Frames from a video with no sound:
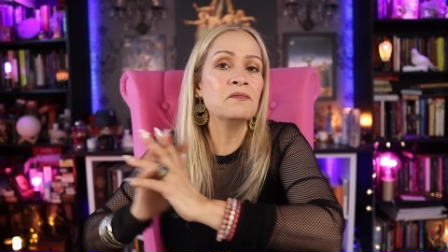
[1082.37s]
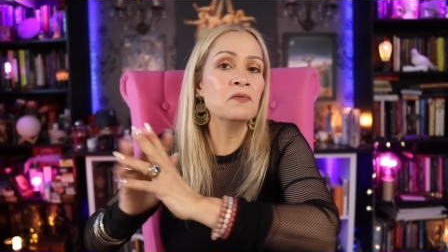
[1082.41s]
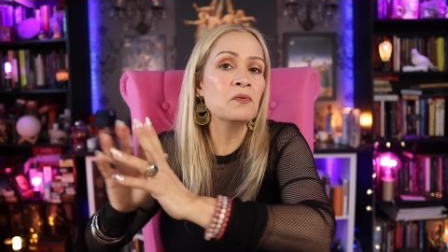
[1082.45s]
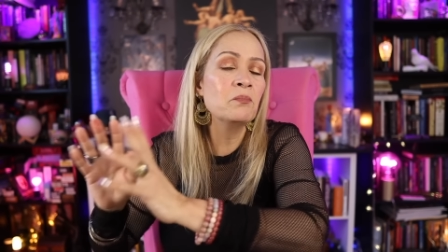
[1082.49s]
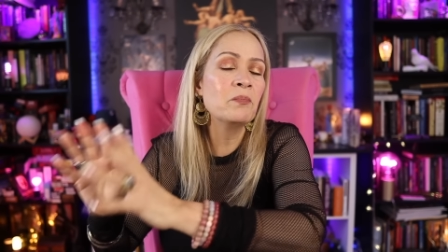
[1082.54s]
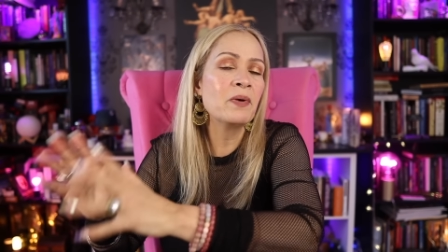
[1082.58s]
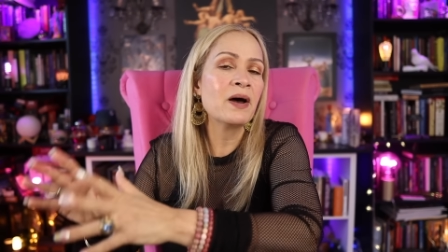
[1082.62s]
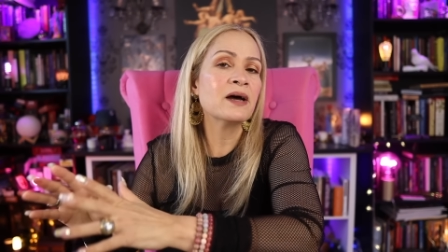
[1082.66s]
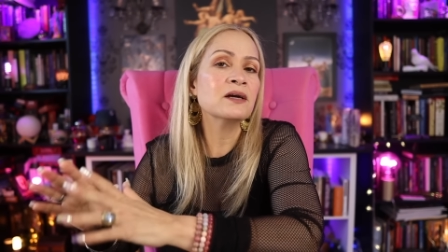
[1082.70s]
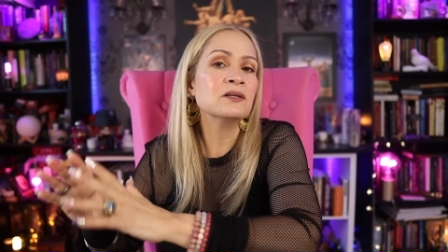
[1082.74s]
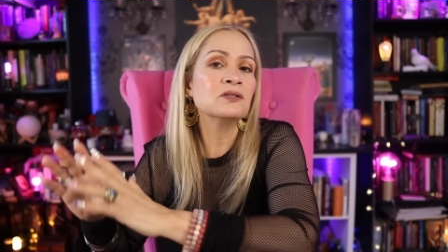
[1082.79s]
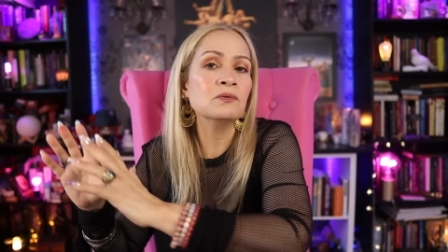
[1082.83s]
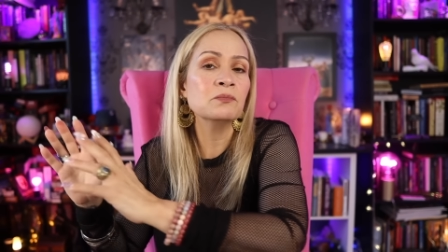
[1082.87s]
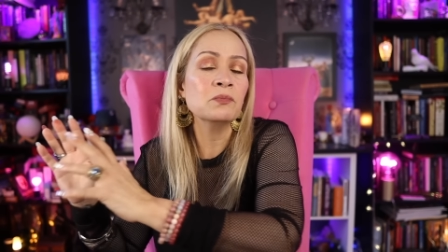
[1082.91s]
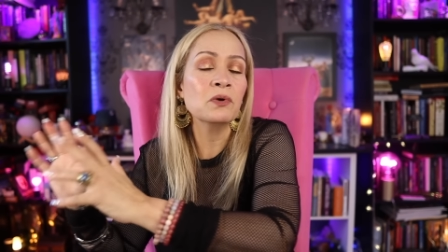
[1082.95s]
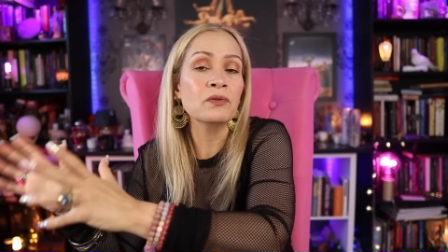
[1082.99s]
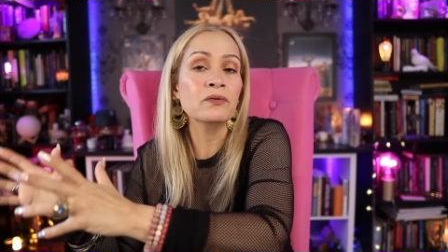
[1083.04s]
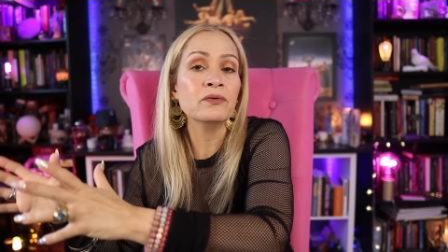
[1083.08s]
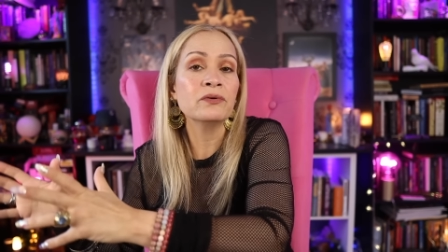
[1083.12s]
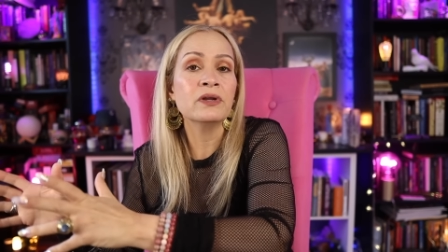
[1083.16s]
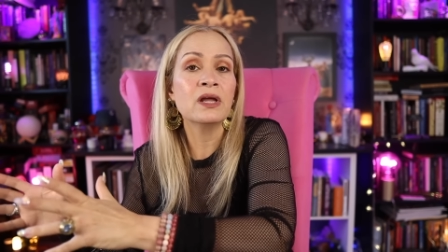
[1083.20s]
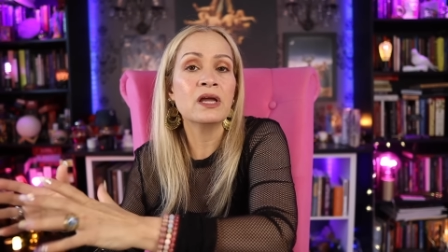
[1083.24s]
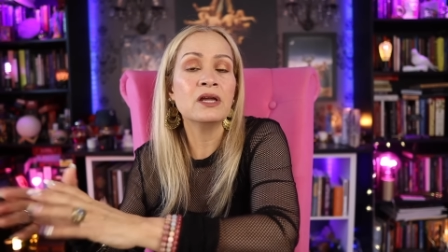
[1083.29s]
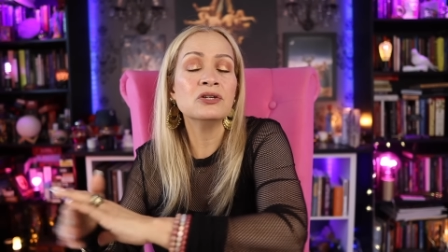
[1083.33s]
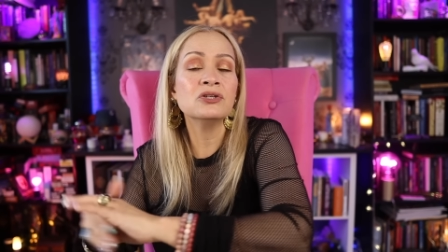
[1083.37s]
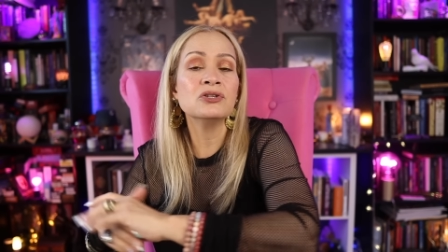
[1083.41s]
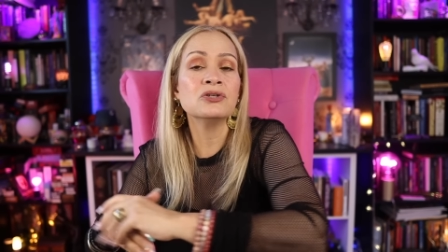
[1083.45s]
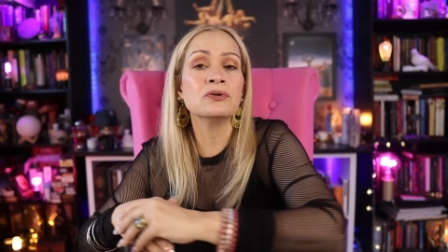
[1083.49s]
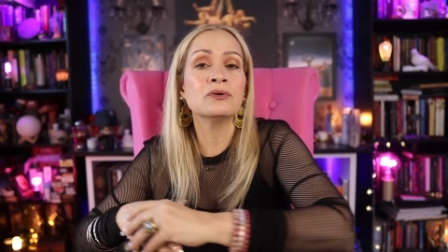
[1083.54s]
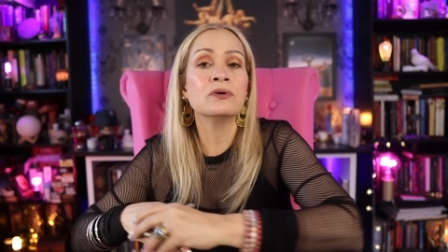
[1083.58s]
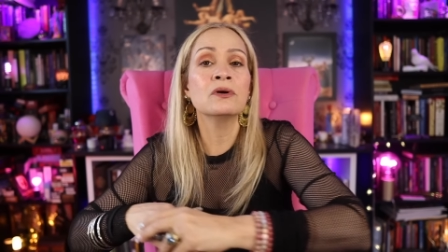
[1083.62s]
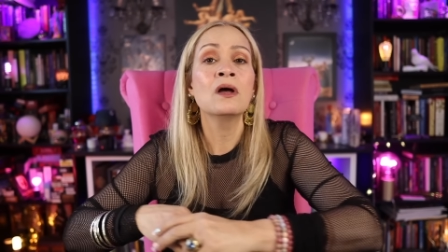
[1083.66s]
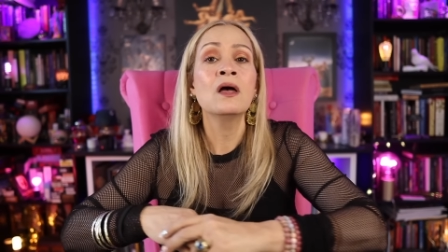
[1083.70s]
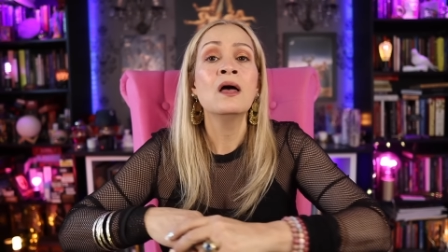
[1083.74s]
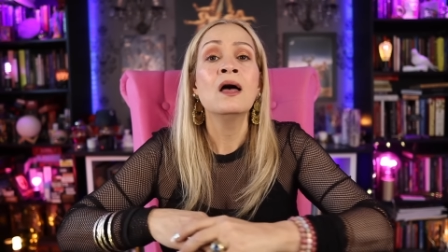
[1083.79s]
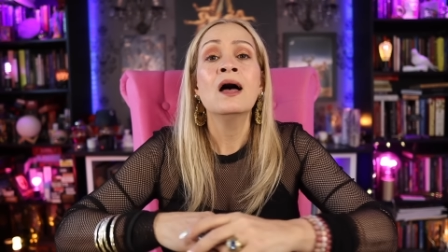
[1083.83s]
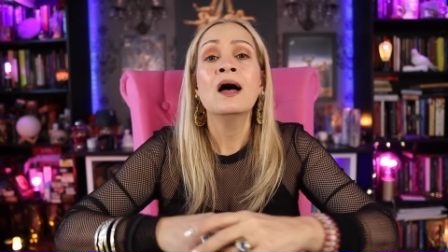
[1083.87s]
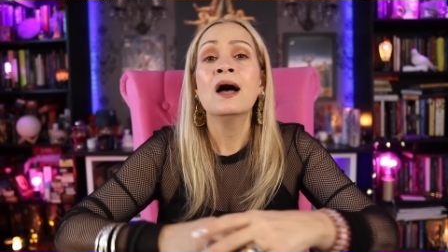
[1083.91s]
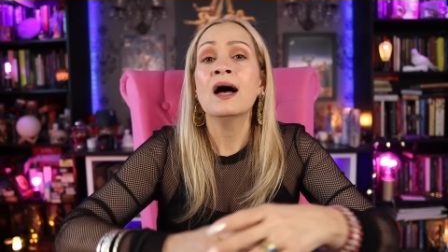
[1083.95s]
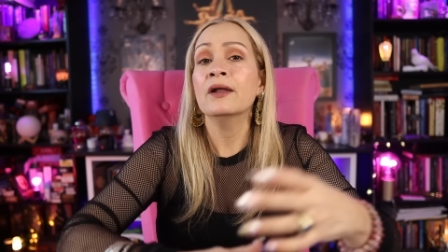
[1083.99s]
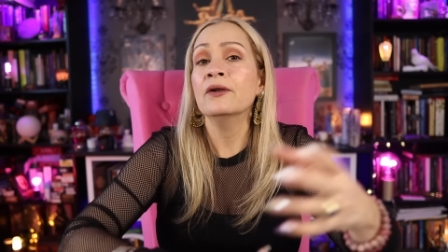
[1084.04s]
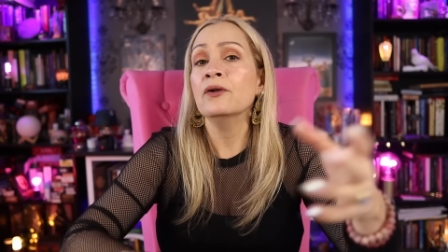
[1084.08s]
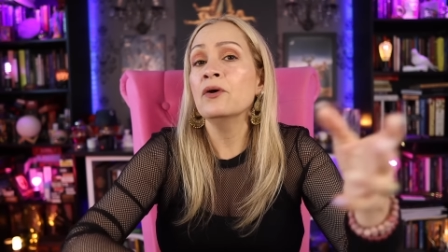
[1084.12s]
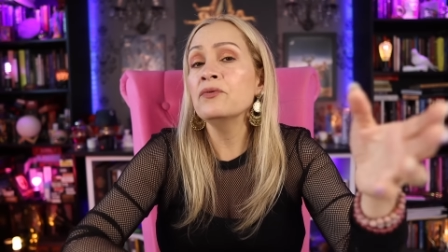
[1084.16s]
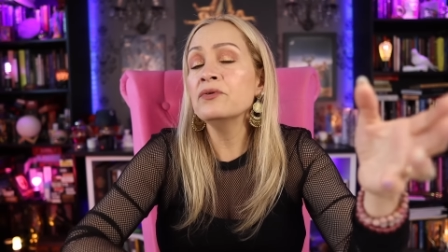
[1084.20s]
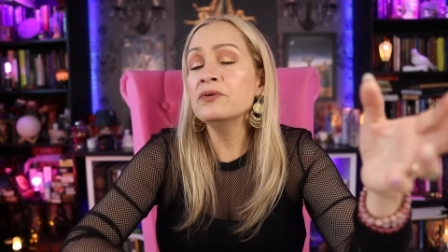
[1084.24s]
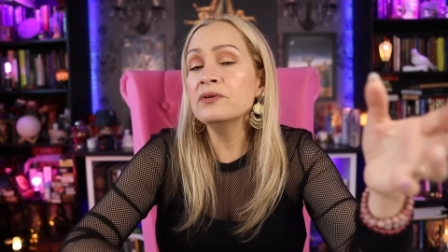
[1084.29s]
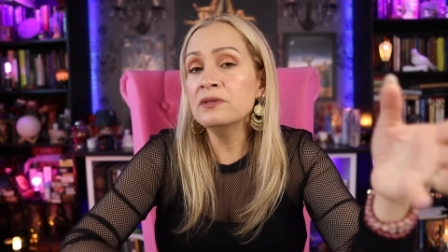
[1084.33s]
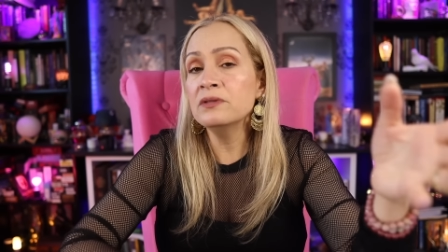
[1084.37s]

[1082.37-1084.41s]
it back to Mother Nature. Another